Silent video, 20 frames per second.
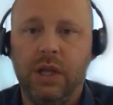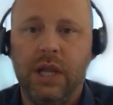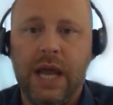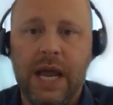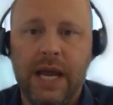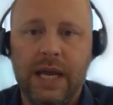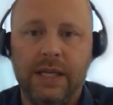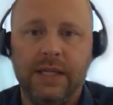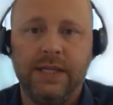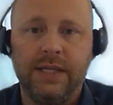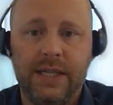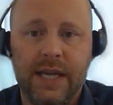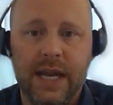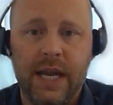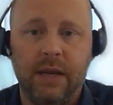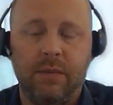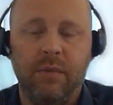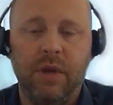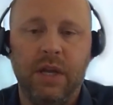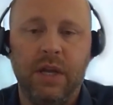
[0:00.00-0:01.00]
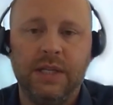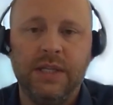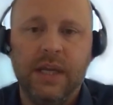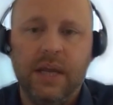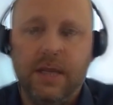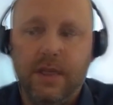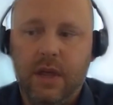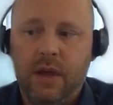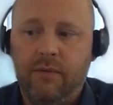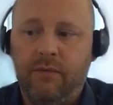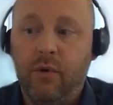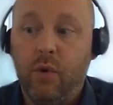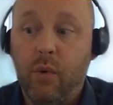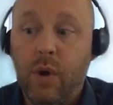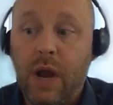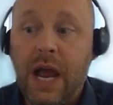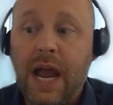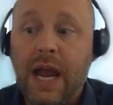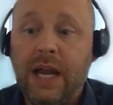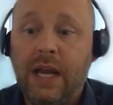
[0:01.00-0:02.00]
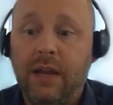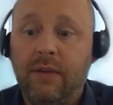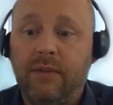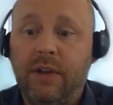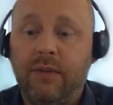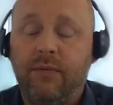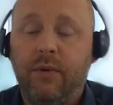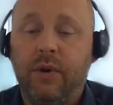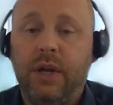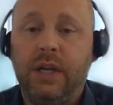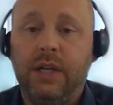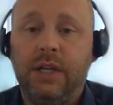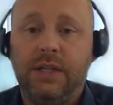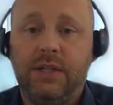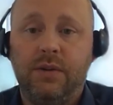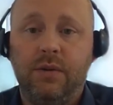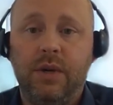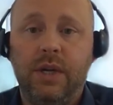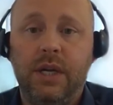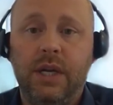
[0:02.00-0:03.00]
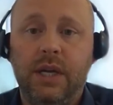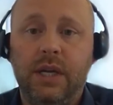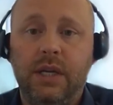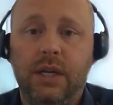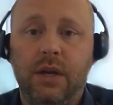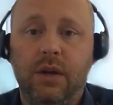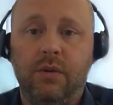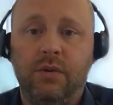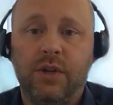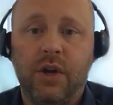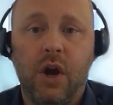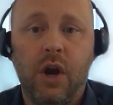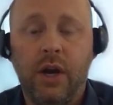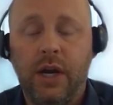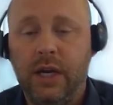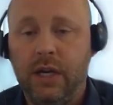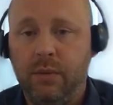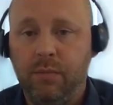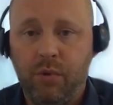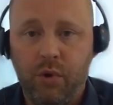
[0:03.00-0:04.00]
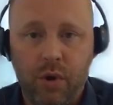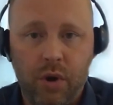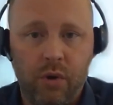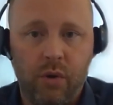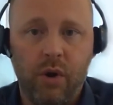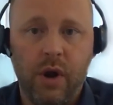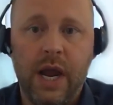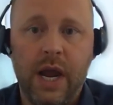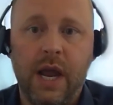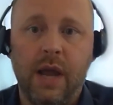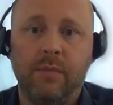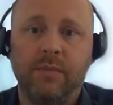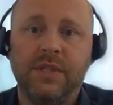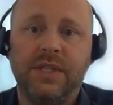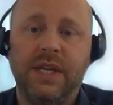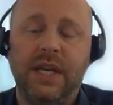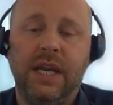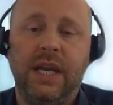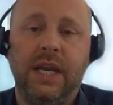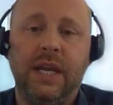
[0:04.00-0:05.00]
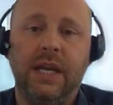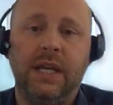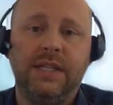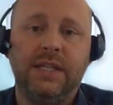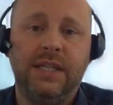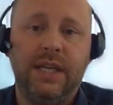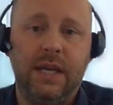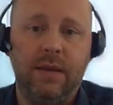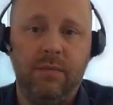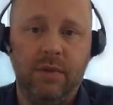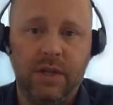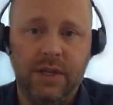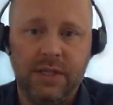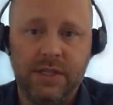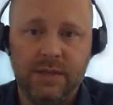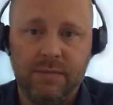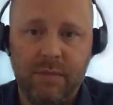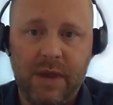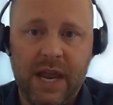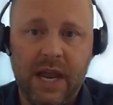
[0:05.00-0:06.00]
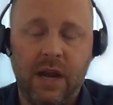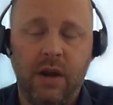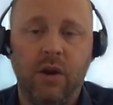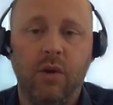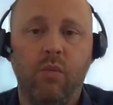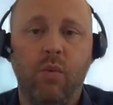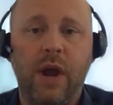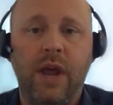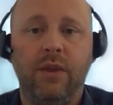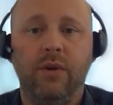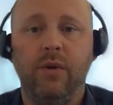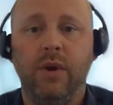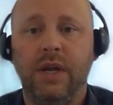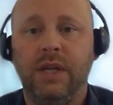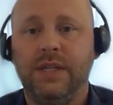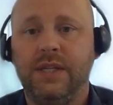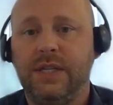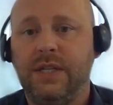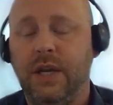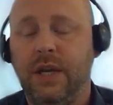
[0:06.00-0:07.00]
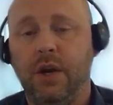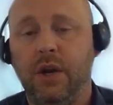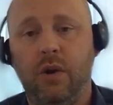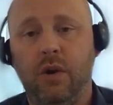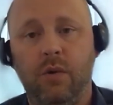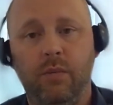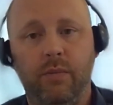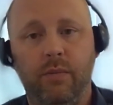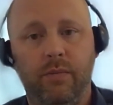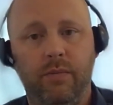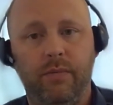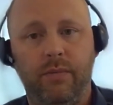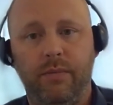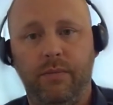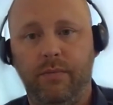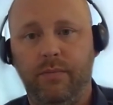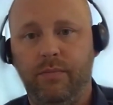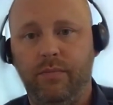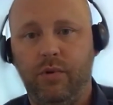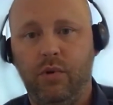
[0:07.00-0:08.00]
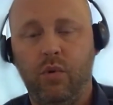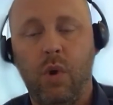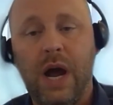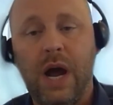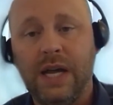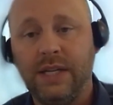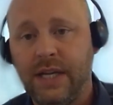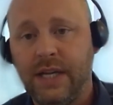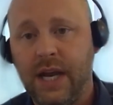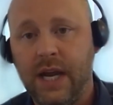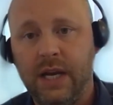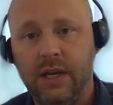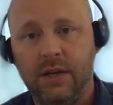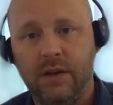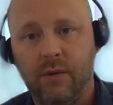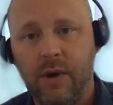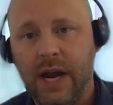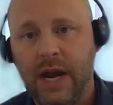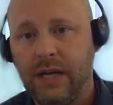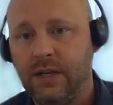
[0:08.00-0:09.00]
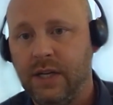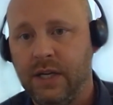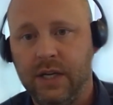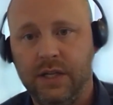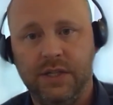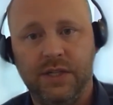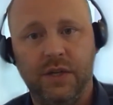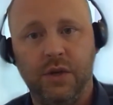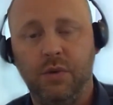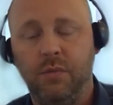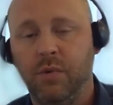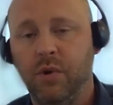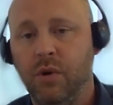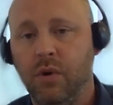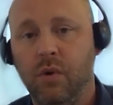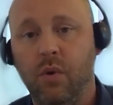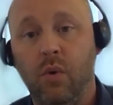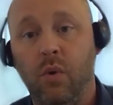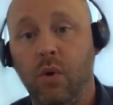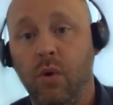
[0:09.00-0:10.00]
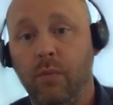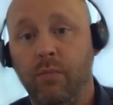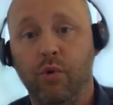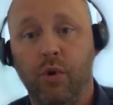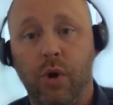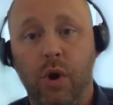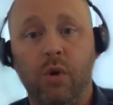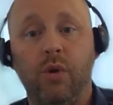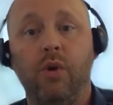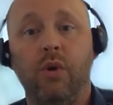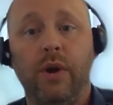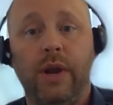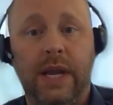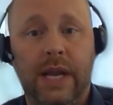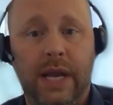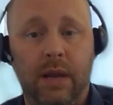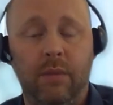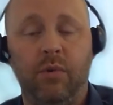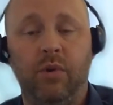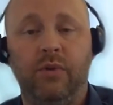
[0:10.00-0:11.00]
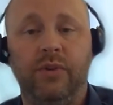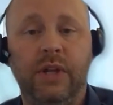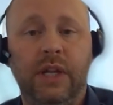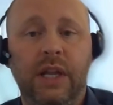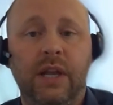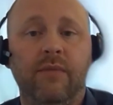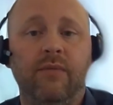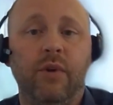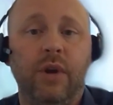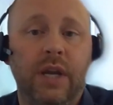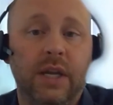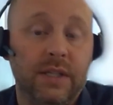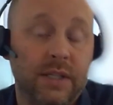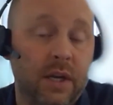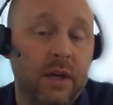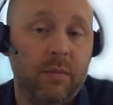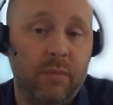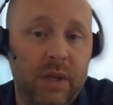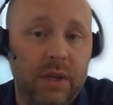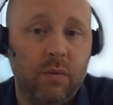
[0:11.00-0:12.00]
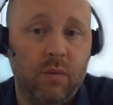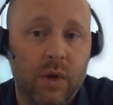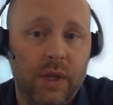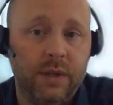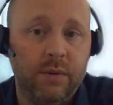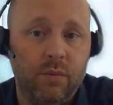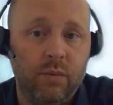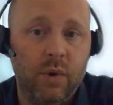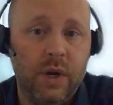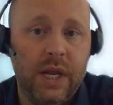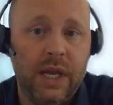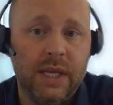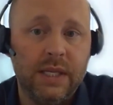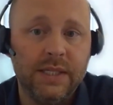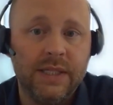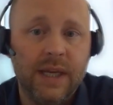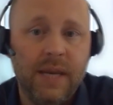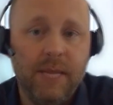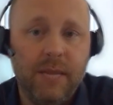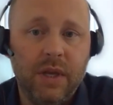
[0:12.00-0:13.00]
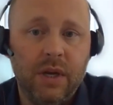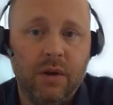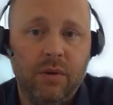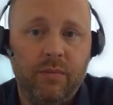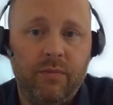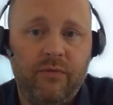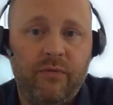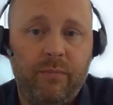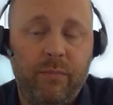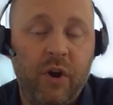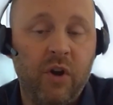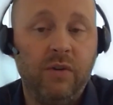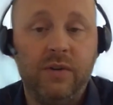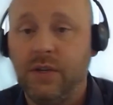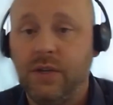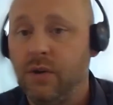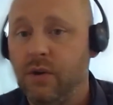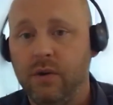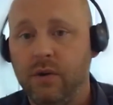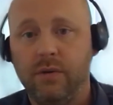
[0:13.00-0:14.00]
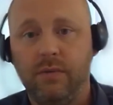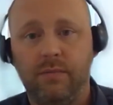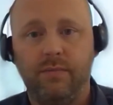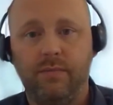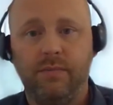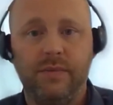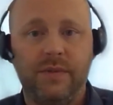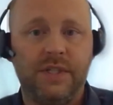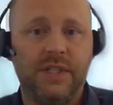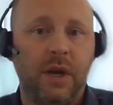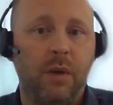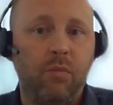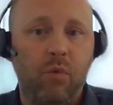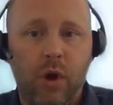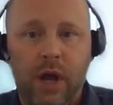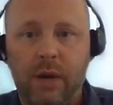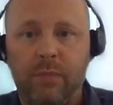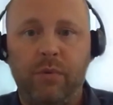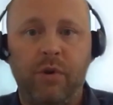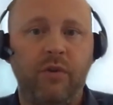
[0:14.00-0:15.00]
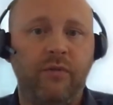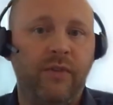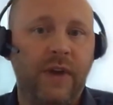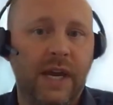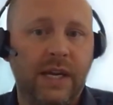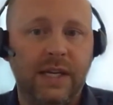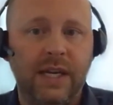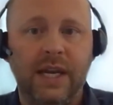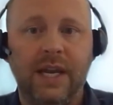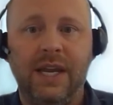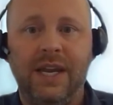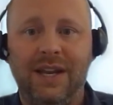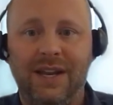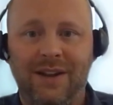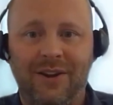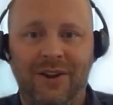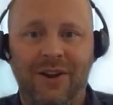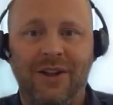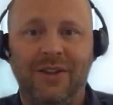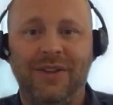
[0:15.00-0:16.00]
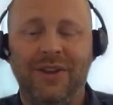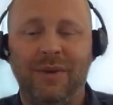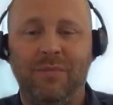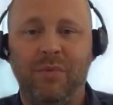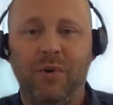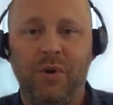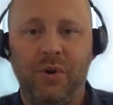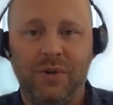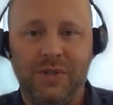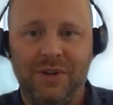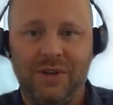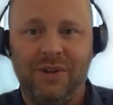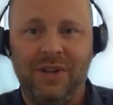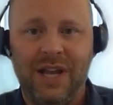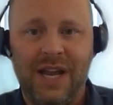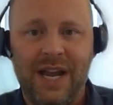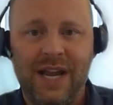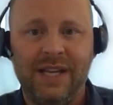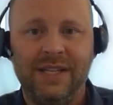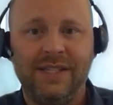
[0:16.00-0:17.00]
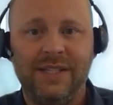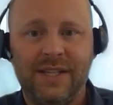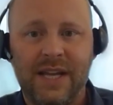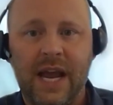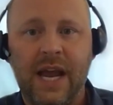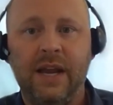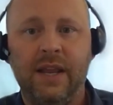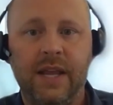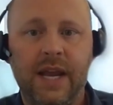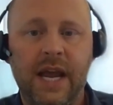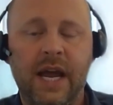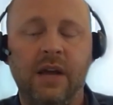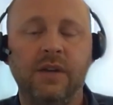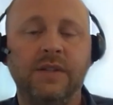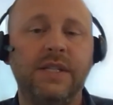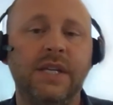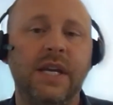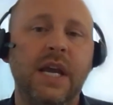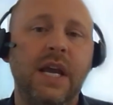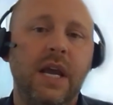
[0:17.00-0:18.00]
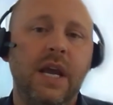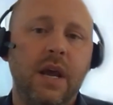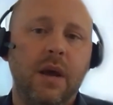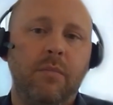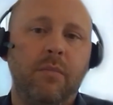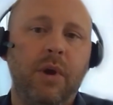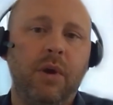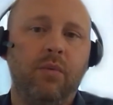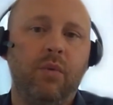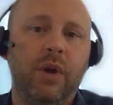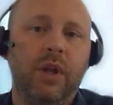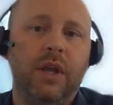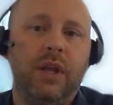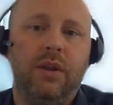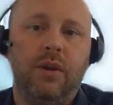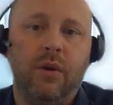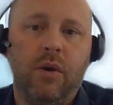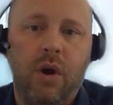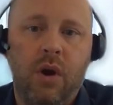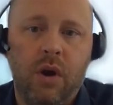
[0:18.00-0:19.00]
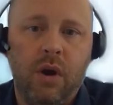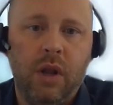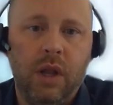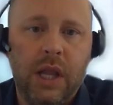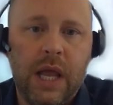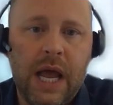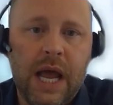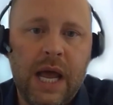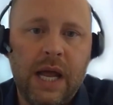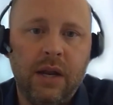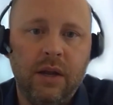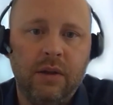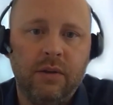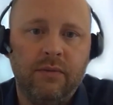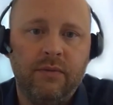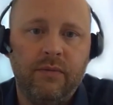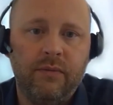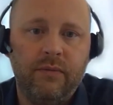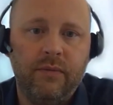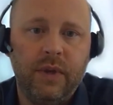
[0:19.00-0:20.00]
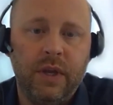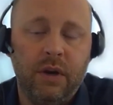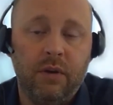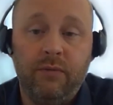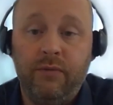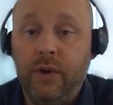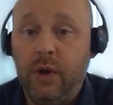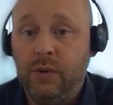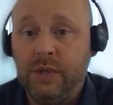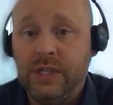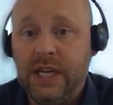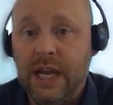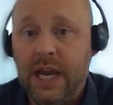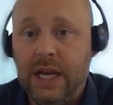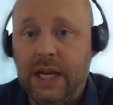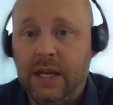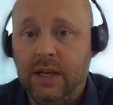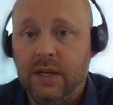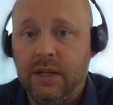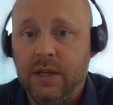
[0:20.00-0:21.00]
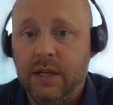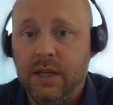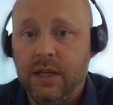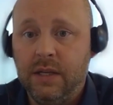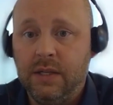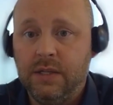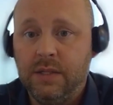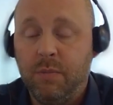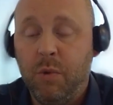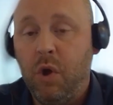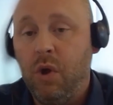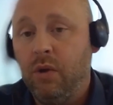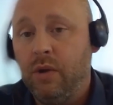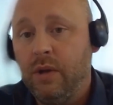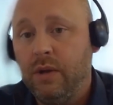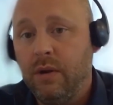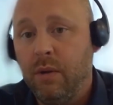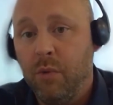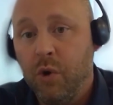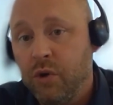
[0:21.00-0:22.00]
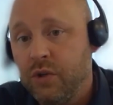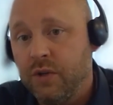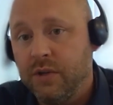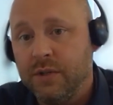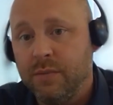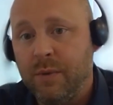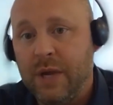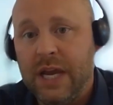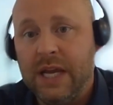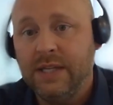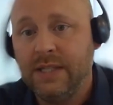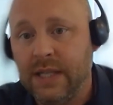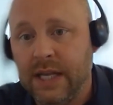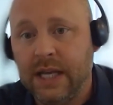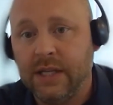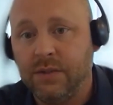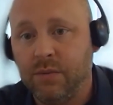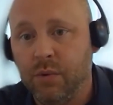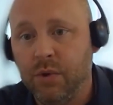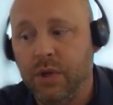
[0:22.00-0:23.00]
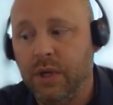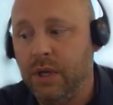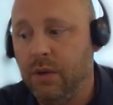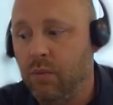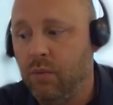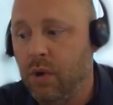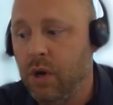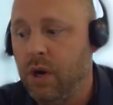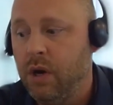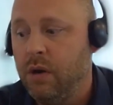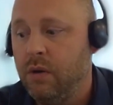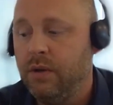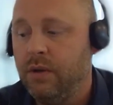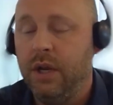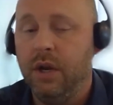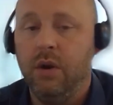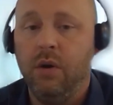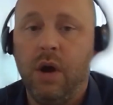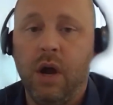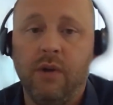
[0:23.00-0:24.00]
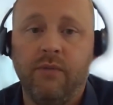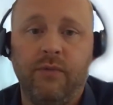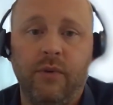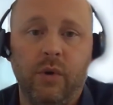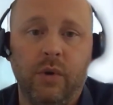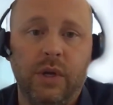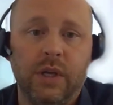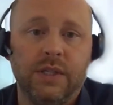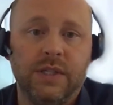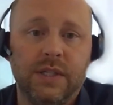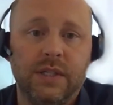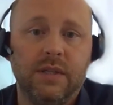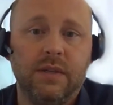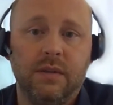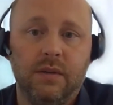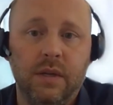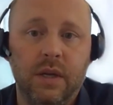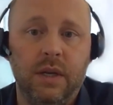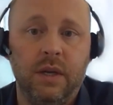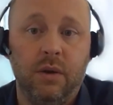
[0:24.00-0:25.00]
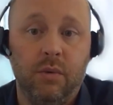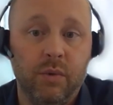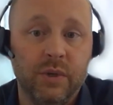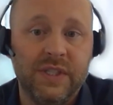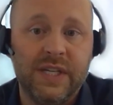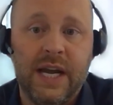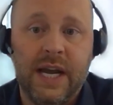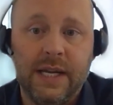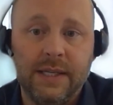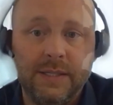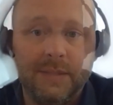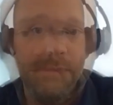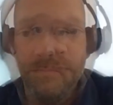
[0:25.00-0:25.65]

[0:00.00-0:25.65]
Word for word: line segment a variety of different industry, you know, targeted programs in a seamless manner whether it's, you know, quasi direct to consumer or broker enabled delivery is going to be the one that wins. You know, folks are somewhat perfecting it on the personal line side of the house, but really there aren't a lot of you know folks getting into the small commercial space and that's really where you know our focus you know resides